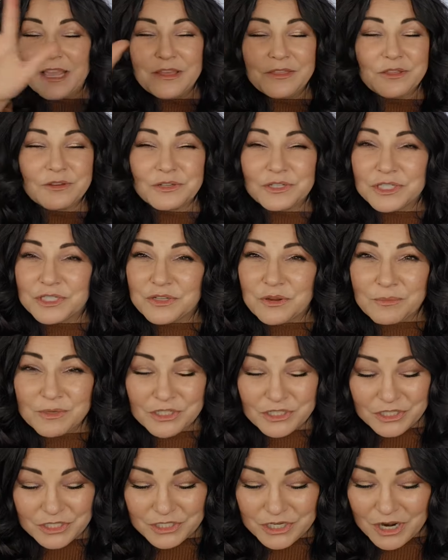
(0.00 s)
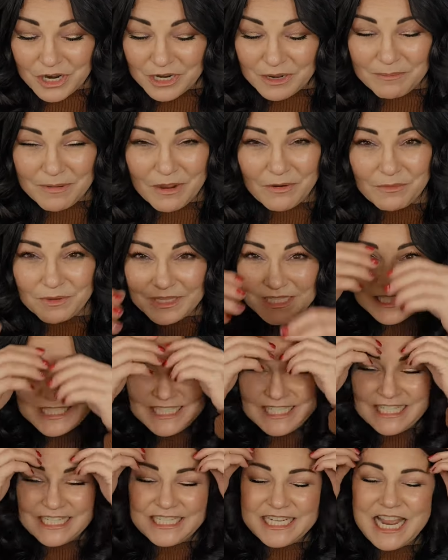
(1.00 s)
there's so much to talk about with this
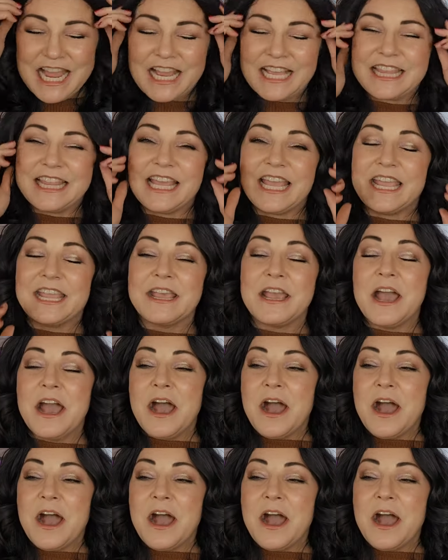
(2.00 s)
TikTok thing.